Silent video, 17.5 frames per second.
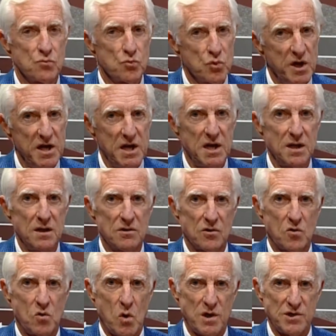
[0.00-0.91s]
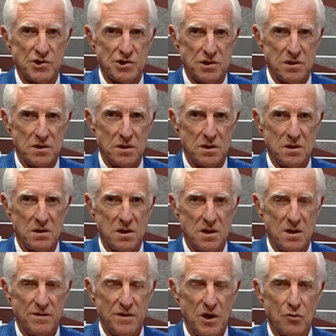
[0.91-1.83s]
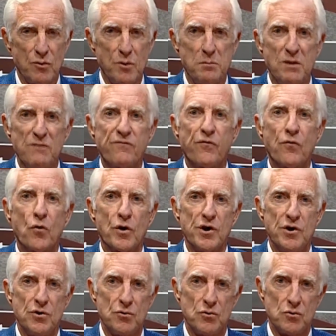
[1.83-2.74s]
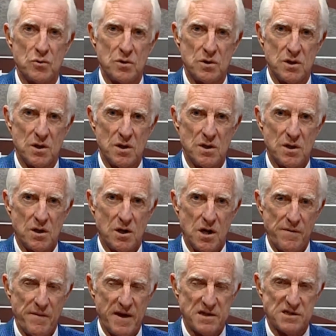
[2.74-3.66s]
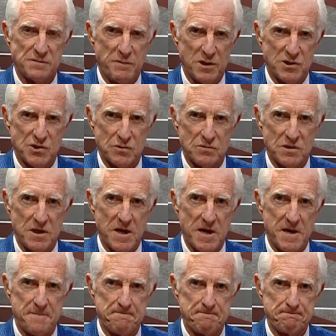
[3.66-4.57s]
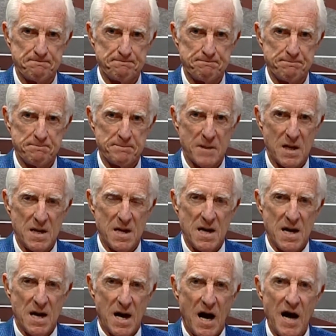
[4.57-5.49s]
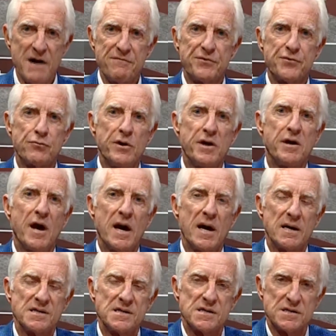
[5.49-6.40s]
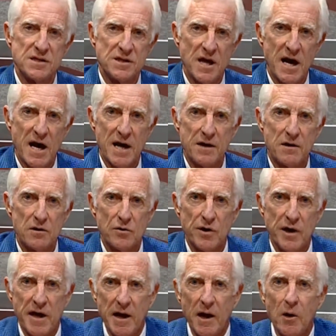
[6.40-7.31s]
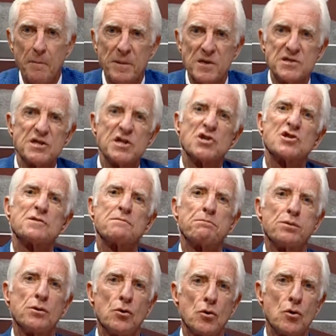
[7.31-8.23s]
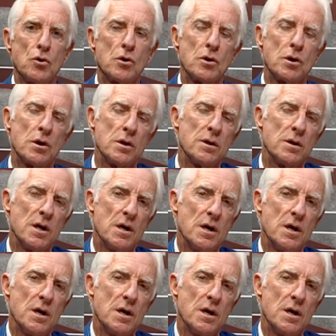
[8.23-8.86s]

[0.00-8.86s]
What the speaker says: reading the question that would be for you on that special day. I have three guests that are going to help us explore